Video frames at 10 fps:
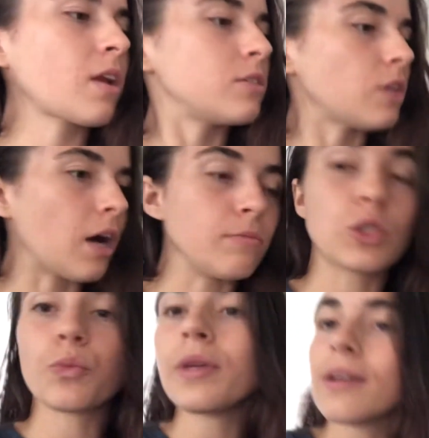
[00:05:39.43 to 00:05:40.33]
um,
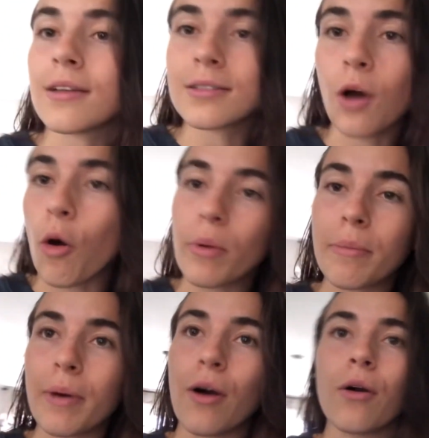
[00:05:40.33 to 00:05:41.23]
sweetened almond
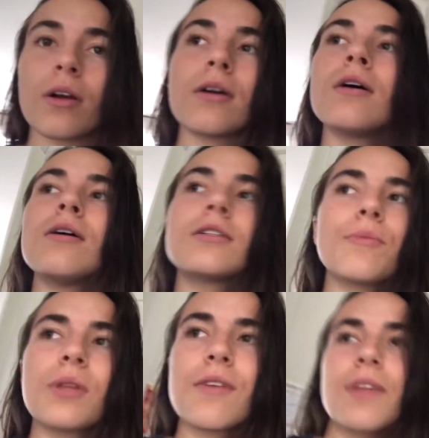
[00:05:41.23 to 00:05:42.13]
milk, something
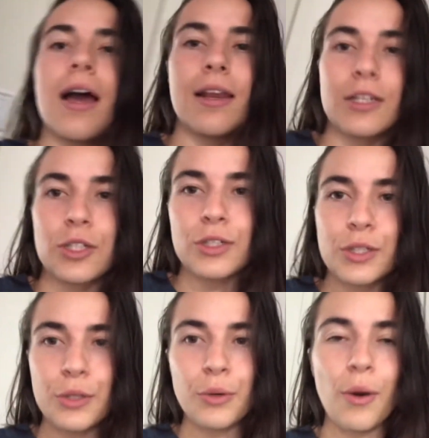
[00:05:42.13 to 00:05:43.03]
of that nature
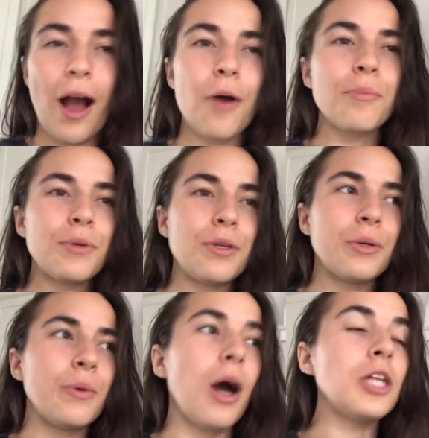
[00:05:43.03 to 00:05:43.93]
to help you
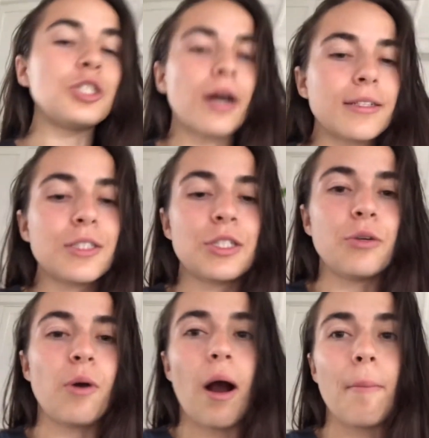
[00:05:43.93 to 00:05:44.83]
adjust to
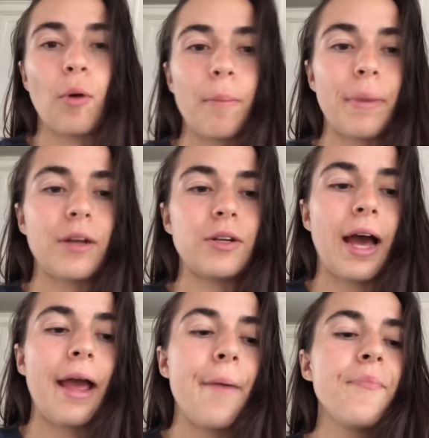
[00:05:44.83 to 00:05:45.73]
a more bitter
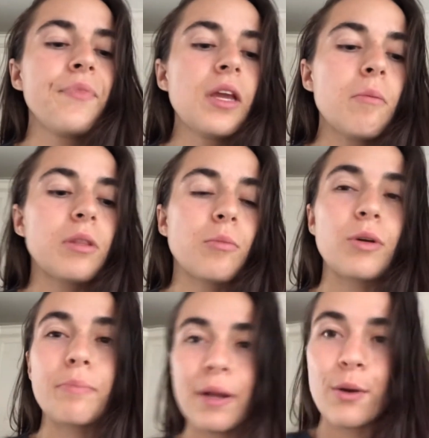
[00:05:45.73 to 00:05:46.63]
diet. But the more
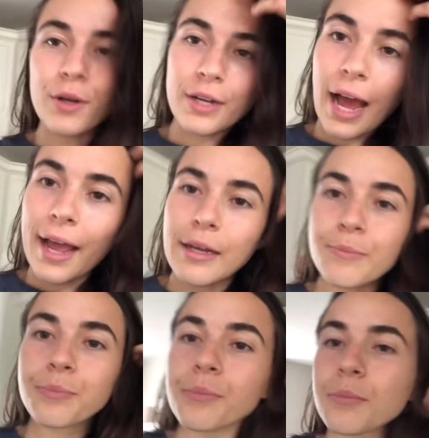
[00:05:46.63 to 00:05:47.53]
bitter your diet
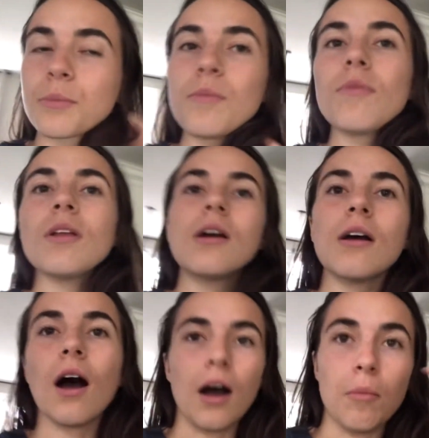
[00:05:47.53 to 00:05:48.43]

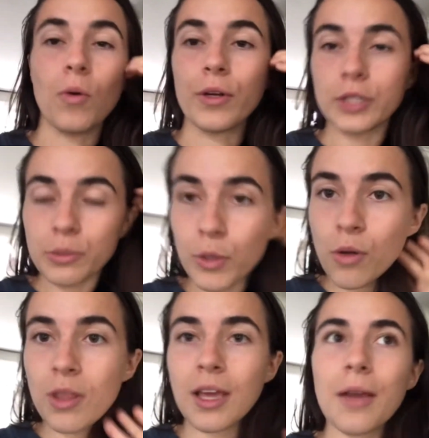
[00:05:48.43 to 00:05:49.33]
um, or your
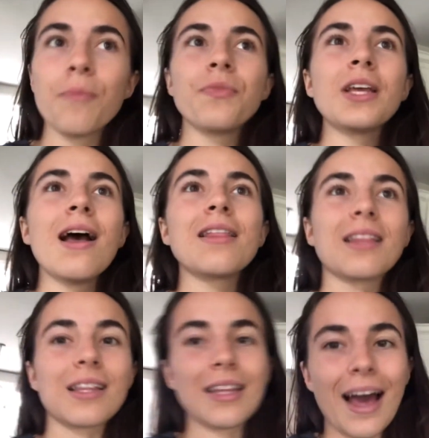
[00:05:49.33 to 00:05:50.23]
smoothie, the
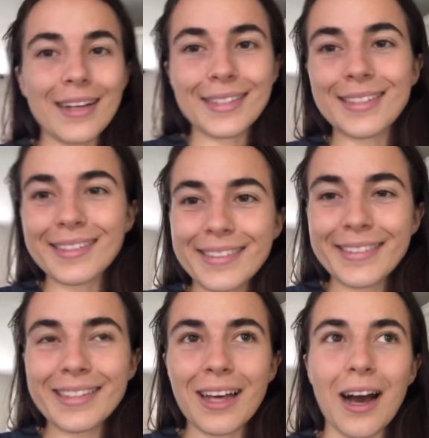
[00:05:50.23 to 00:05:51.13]
less
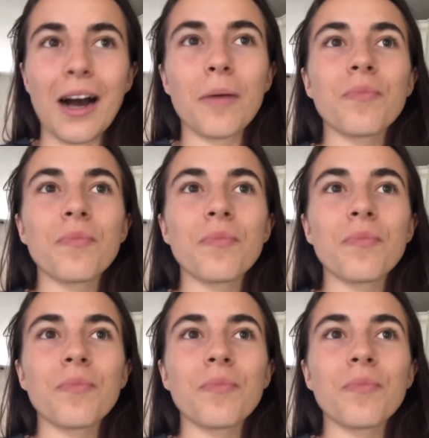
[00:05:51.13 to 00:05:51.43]
um,